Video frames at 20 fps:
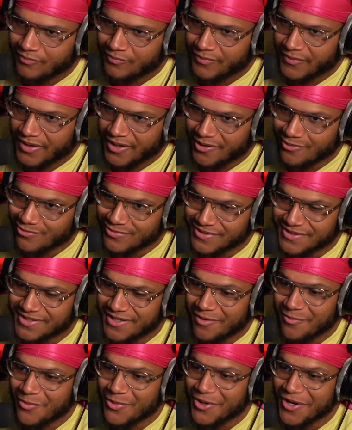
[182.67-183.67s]
It was
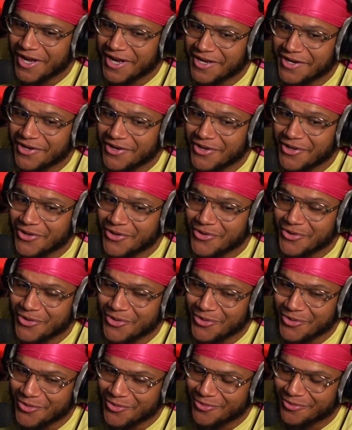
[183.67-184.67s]
someone I
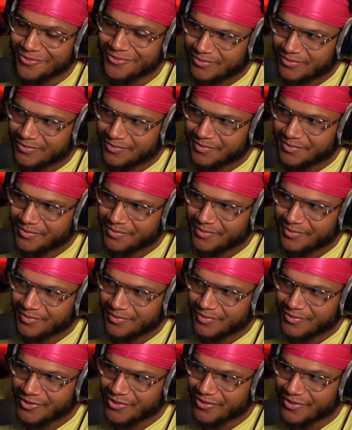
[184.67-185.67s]
knew.
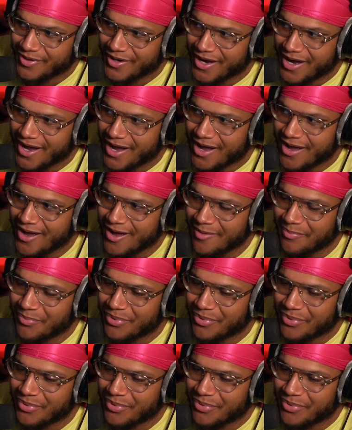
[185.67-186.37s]
You're an op.